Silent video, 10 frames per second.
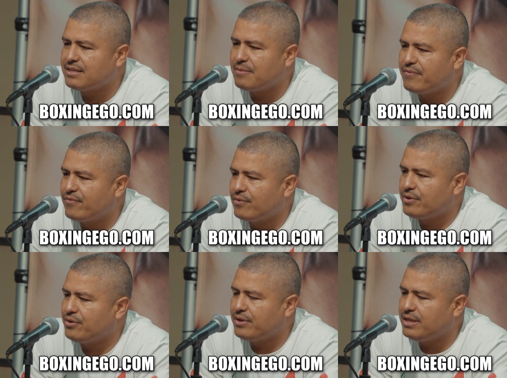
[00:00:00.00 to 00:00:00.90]
said
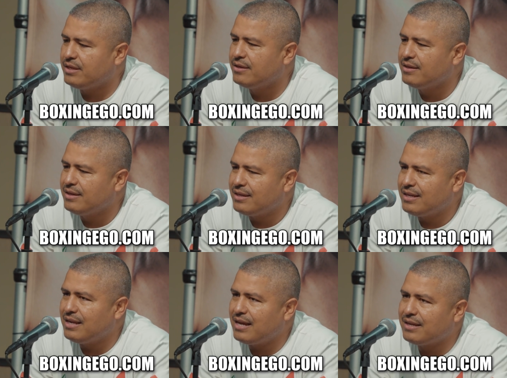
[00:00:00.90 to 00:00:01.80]
before, you know, he
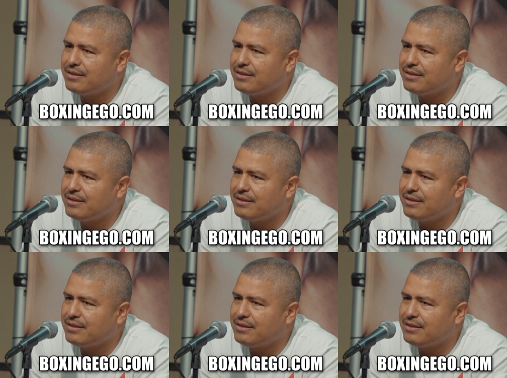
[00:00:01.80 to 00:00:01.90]
he you